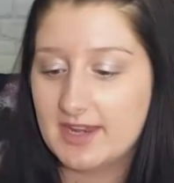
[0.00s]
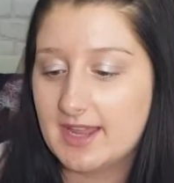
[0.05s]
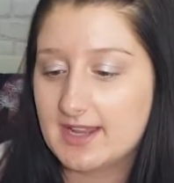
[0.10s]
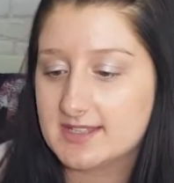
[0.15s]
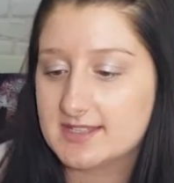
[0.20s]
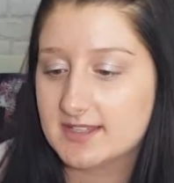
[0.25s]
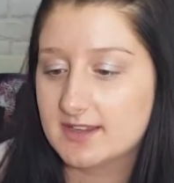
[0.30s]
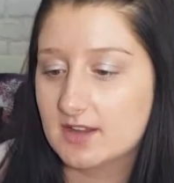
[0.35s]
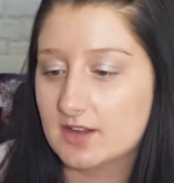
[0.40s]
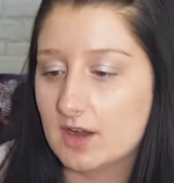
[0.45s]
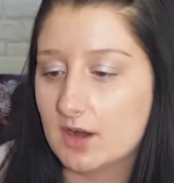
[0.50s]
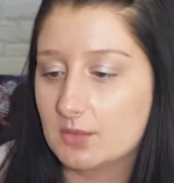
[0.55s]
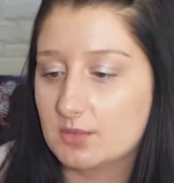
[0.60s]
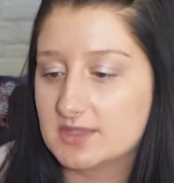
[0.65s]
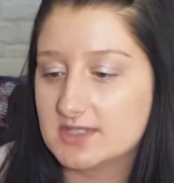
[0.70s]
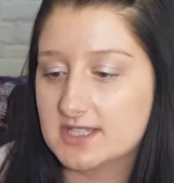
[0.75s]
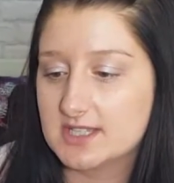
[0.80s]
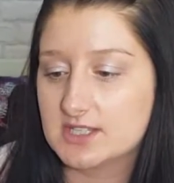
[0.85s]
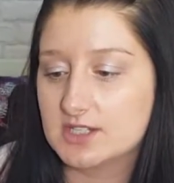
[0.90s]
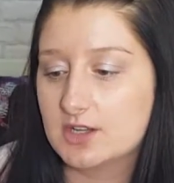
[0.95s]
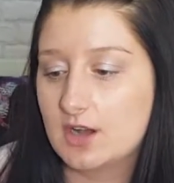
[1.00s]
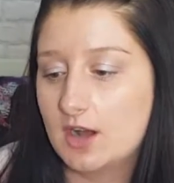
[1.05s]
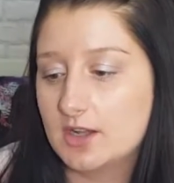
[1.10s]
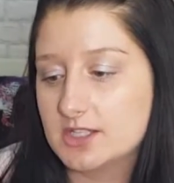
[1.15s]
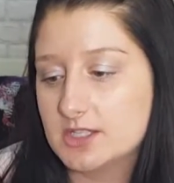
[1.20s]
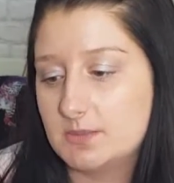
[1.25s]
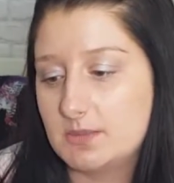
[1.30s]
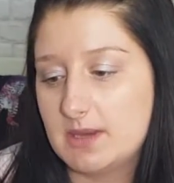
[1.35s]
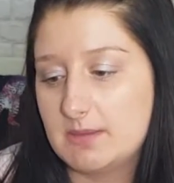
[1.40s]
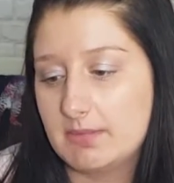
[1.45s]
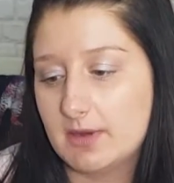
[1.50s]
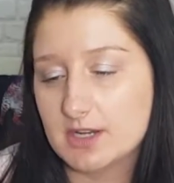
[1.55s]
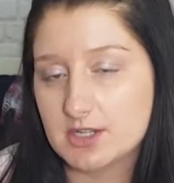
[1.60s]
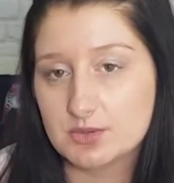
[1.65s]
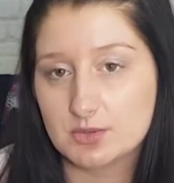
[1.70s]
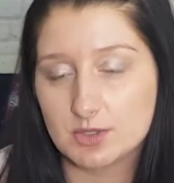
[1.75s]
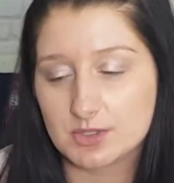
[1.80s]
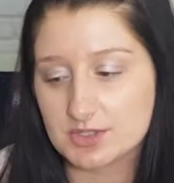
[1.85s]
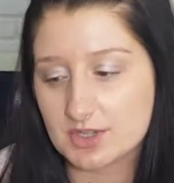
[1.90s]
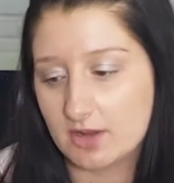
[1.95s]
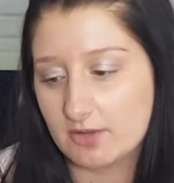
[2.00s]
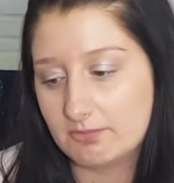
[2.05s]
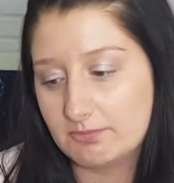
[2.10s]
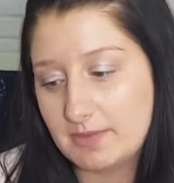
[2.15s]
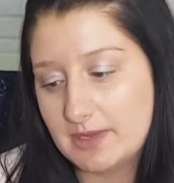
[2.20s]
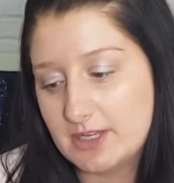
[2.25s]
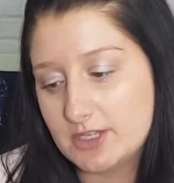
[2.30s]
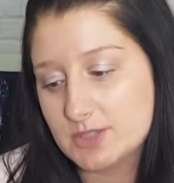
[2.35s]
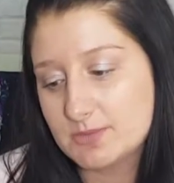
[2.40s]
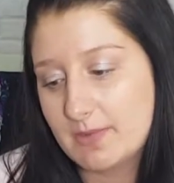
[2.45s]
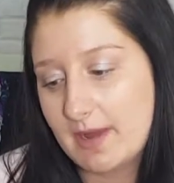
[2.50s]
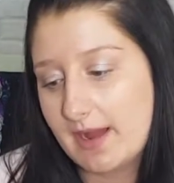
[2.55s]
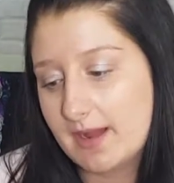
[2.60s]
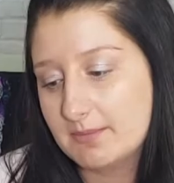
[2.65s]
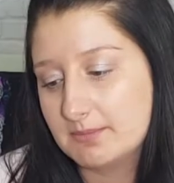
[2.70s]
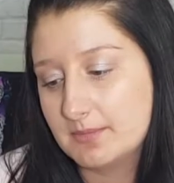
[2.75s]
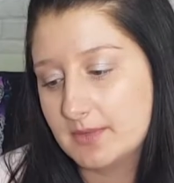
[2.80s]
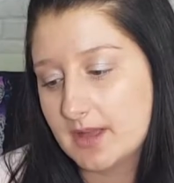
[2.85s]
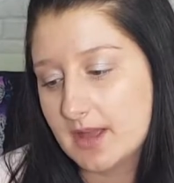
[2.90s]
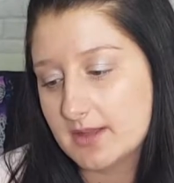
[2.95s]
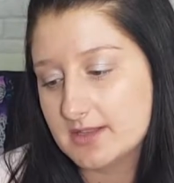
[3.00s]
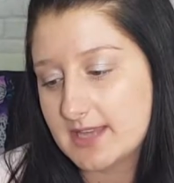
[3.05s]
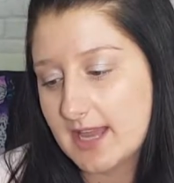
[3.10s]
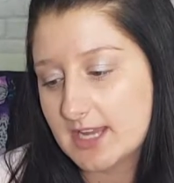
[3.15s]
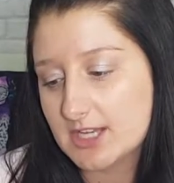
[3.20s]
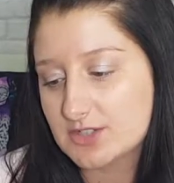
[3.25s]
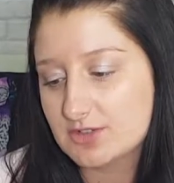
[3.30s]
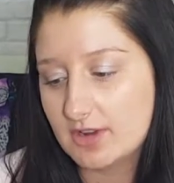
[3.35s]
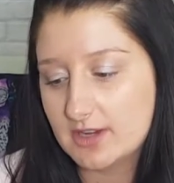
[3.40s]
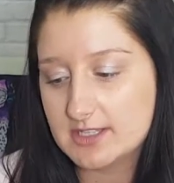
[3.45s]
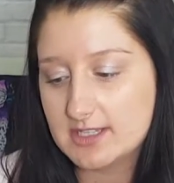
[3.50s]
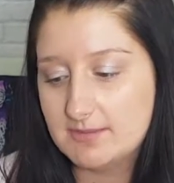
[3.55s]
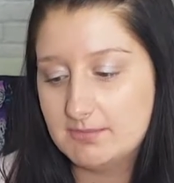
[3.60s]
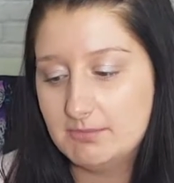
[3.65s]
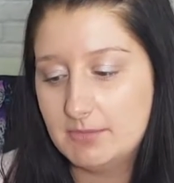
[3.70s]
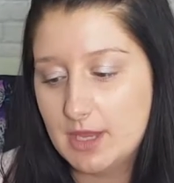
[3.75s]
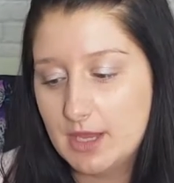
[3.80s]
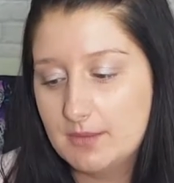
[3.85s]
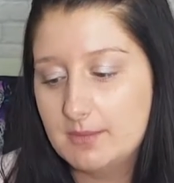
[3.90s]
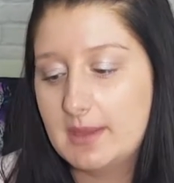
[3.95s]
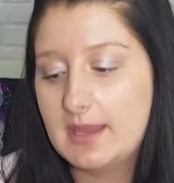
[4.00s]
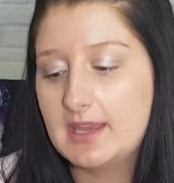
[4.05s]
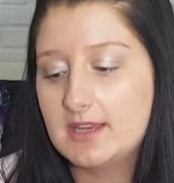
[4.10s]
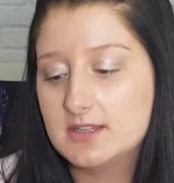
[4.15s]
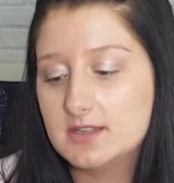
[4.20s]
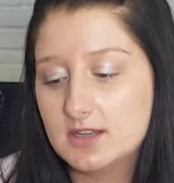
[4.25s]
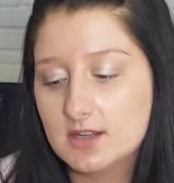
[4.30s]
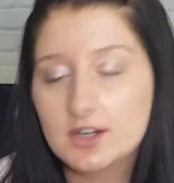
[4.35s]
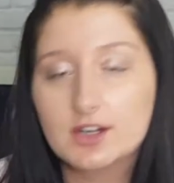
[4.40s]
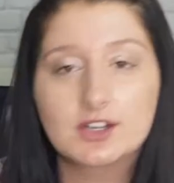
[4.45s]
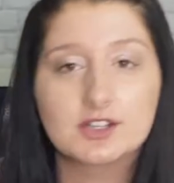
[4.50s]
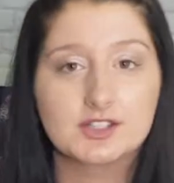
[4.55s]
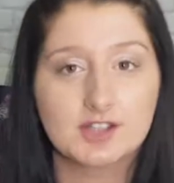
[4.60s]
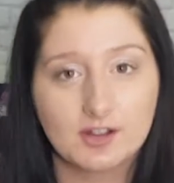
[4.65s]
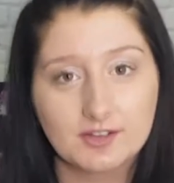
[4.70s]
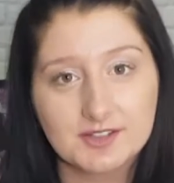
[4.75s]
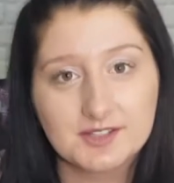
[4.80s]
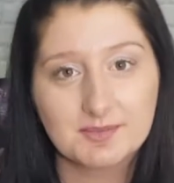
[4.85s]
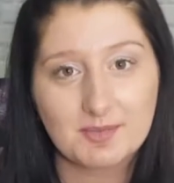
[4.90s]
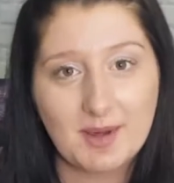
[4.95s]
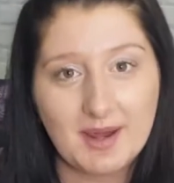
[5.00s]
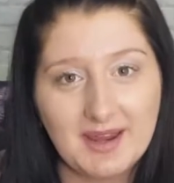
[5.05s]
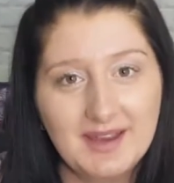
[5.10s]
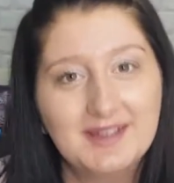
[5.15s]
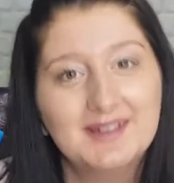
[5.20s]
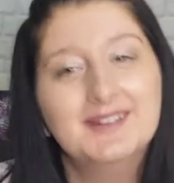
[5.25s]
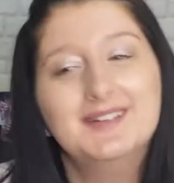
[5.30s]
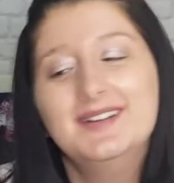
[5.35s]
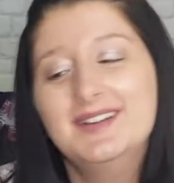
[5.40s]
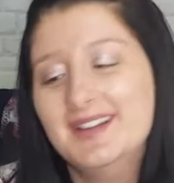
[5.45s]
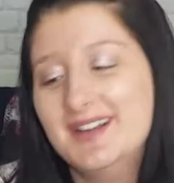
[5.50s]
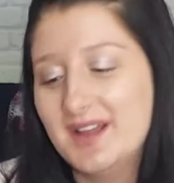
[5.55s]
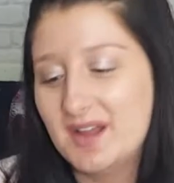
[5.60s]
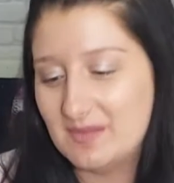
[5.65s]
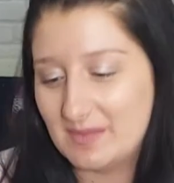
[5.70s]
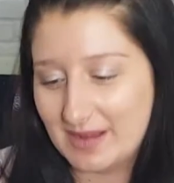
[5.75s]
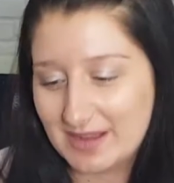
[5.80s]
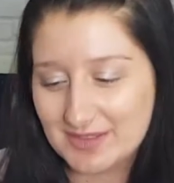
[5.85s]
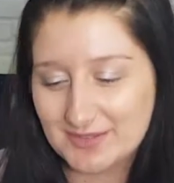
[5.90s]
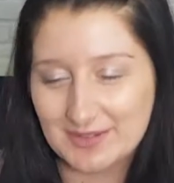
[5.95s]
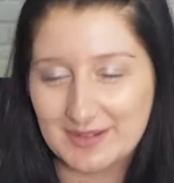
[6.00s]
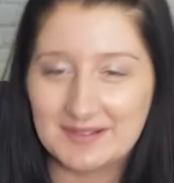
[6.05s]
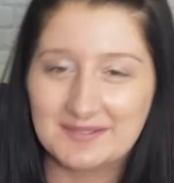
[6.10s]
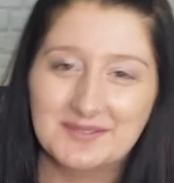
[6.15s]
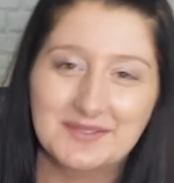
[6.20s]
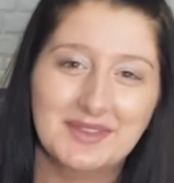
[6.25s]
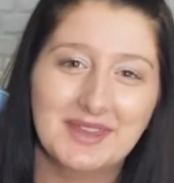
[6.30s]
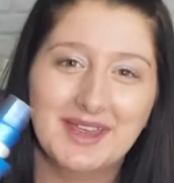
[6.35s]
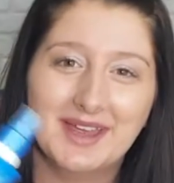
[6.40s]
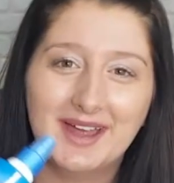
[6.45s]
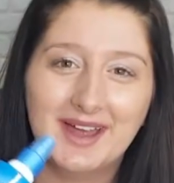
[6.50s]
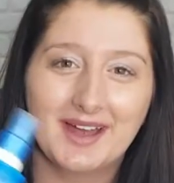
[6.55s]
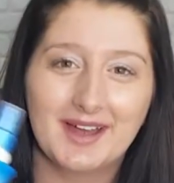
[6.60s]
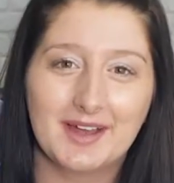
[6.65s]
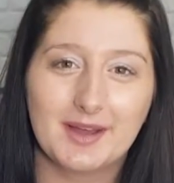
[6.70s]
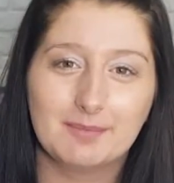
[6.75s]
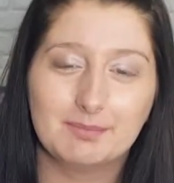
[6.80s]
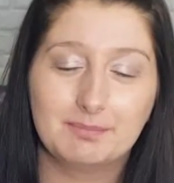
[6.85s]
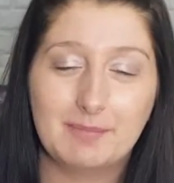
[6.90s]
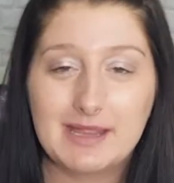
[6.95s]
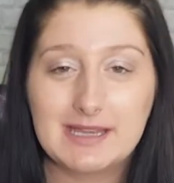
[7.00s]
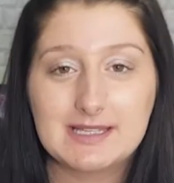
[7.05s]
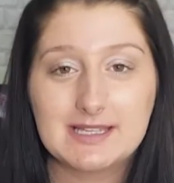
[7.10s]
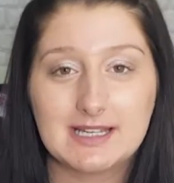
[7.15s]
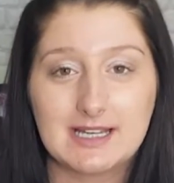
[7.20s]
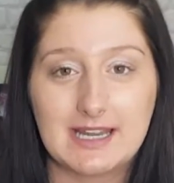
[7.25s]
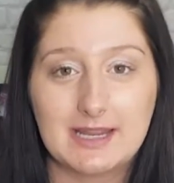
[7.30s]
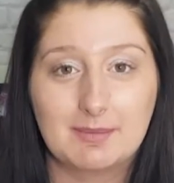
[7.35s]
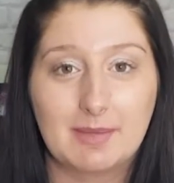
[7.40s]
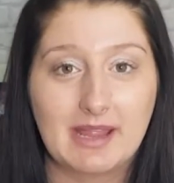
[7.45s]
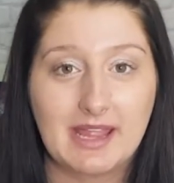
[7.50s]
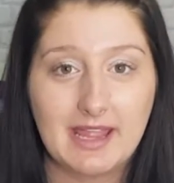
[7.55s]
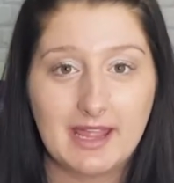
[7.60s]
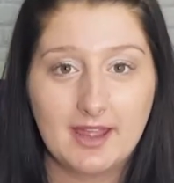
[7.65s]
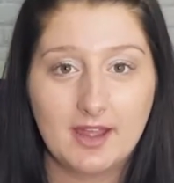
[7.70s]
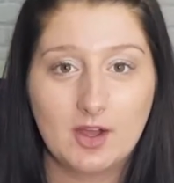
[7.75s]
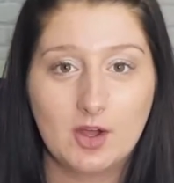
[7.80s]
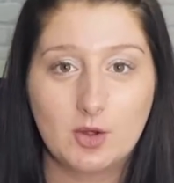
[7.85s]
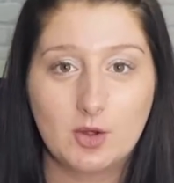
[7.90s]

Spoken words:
next thing I got was this Got To Be by Schwarzkopf Beach Matte texturizing mermaid look salt spray. Mouthful. Basically my hair